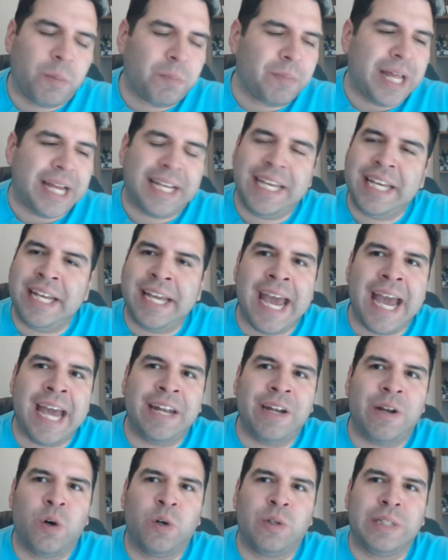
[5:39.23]
Like, he can't
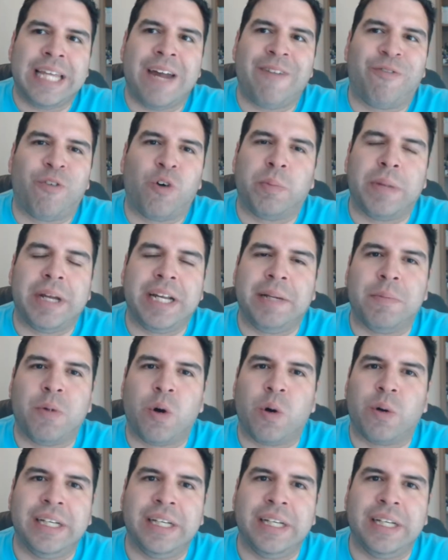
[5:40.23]
hold that form anymore.